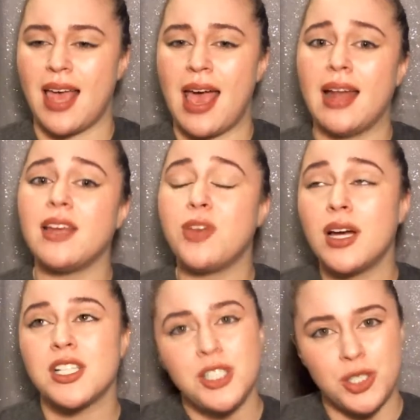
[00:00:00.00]
And if you
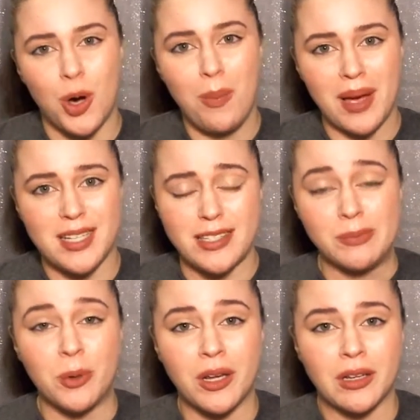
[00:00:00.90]
actually don't mind
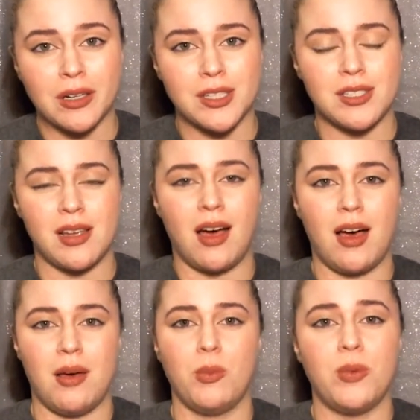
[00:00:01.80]
spoilers
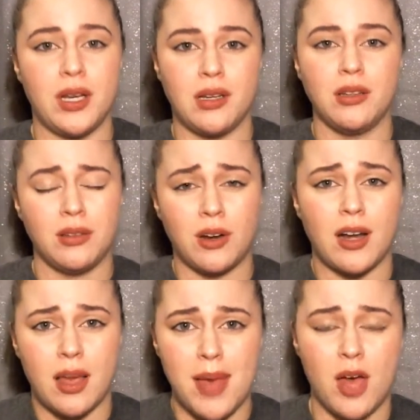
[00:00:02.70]
when
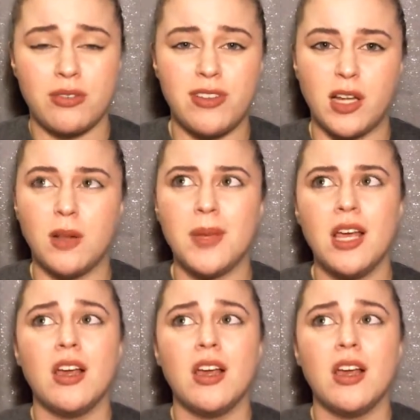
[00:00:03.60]
learning about a film,